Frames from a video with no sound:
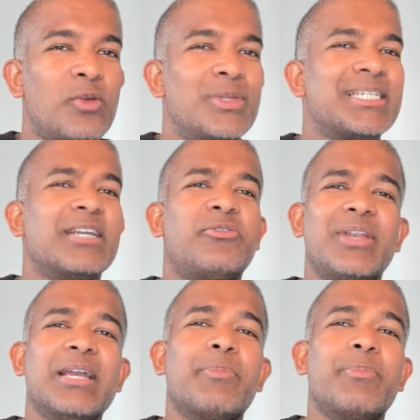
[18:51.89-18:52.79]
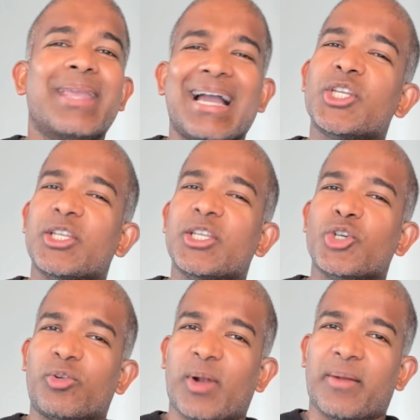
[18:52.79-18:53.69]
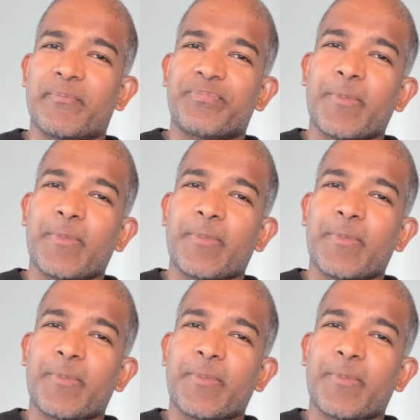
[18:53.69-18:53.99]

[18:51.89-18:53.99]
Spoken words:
which can free up cash in the short run.